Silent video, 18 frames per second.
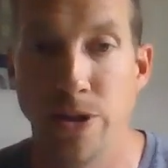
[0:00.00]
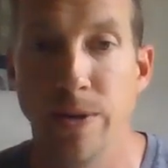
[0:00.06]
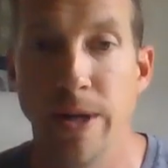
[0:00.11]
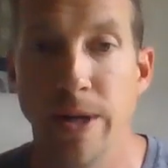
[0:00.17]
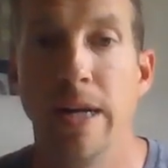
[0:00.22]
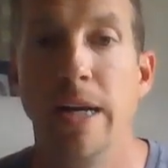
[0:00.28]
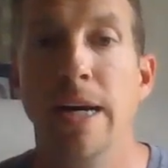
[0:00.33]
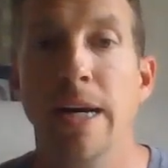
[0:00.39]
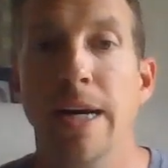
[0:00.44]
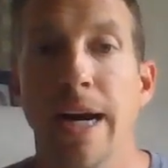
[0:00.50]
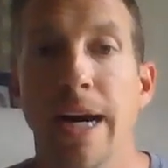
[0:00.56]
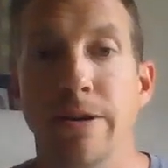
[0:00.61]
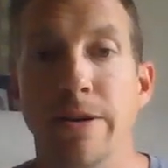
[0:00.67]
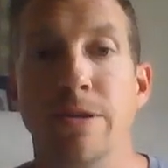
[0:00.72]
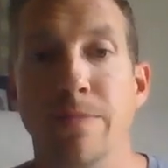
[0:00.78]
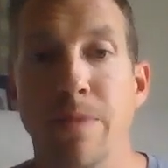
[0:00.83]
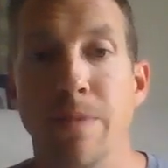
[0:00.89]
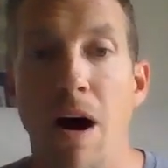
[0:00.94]
to it.
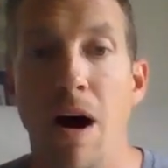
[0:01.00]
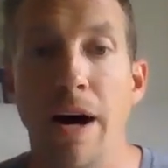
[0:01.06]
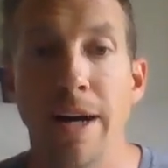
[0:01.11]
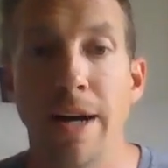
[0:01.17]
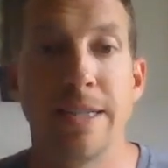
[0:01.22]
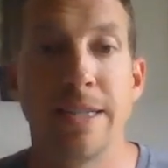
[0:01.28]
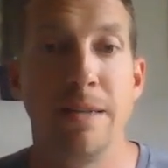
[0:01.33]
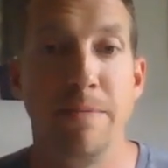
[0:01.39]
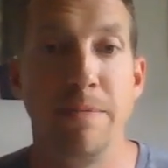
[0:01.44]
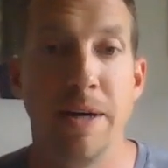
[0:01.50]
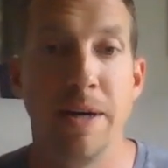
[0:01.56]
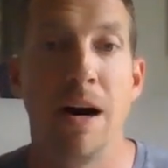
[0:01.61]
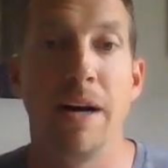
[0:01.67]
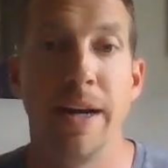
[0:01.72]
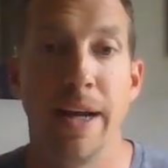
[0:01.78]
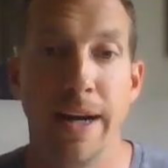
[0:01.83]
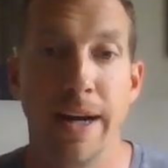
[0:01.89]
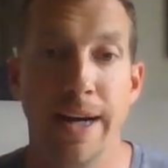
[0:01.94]
There's some honesty
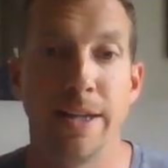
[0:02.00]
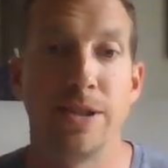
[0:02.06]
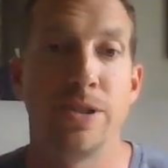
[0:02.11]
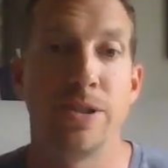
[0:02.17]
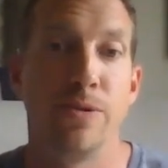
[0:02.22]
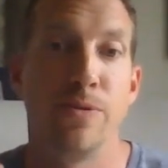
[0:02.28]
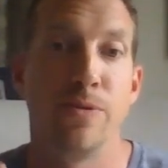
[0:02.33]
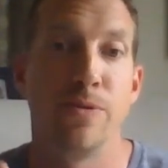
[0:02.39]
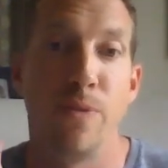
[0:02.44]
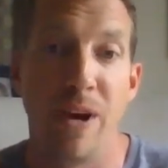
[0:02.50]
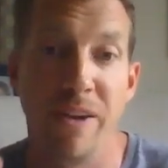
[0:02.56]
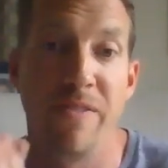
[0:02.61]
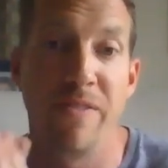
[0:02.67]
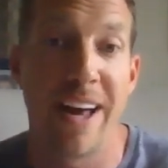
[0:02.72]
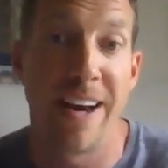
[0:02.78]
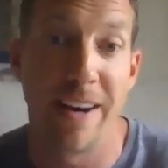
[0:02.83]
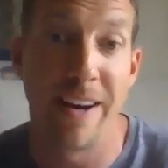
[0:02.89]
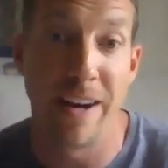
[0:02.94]
behind that answer when they've
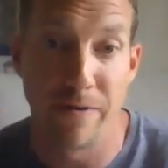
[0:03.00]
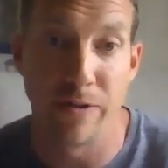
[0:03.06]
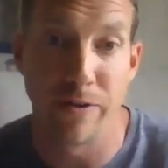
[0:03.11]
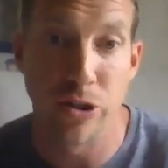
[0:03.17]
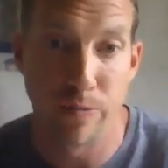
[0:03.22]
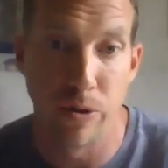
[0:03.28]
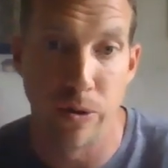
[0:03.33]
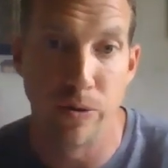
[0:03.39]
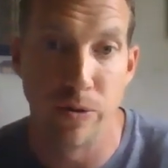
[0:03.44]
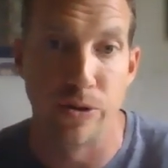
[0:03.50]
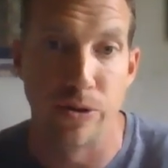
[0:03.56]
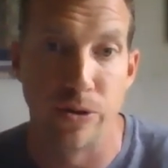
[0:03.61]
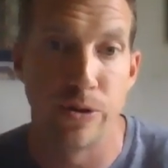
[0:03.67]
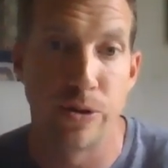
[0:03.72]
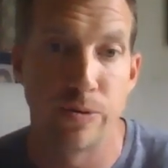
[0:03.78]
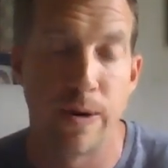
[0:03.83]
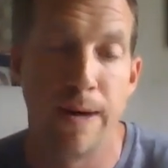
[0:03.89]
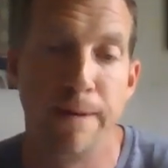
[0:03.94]
had enough exposures,
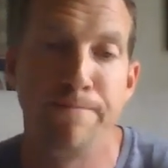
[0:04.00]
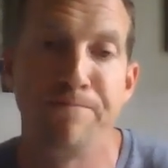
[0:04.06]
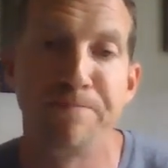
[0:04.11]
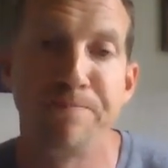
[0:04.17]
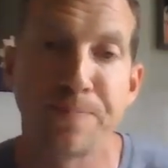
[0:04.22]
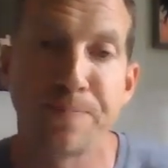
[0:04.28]
right?